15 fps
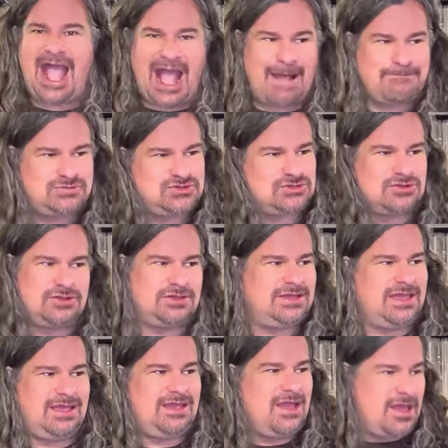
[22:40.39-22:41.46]

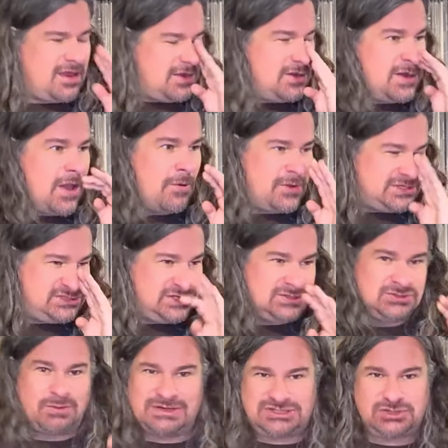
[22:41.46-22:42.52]
absolutely no
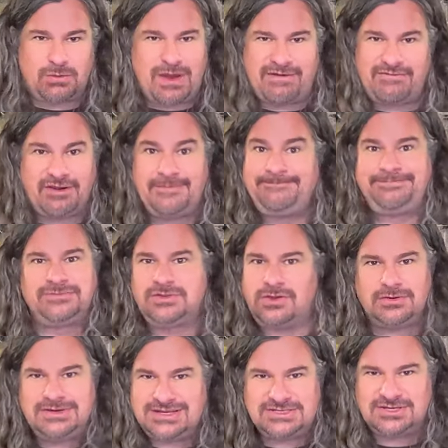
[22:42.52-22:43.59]
issues whatsoever,
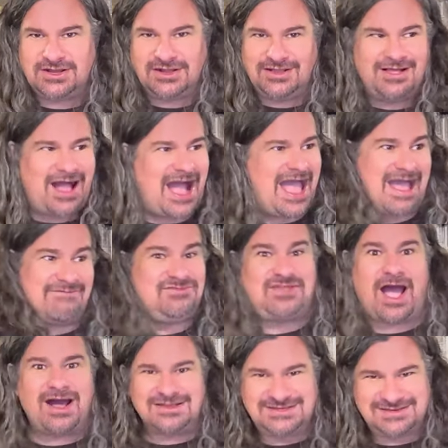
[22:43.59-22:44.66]
go digital. I have
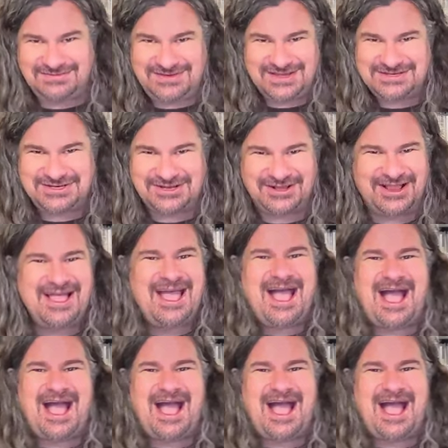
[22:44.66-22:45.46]
tons of digital.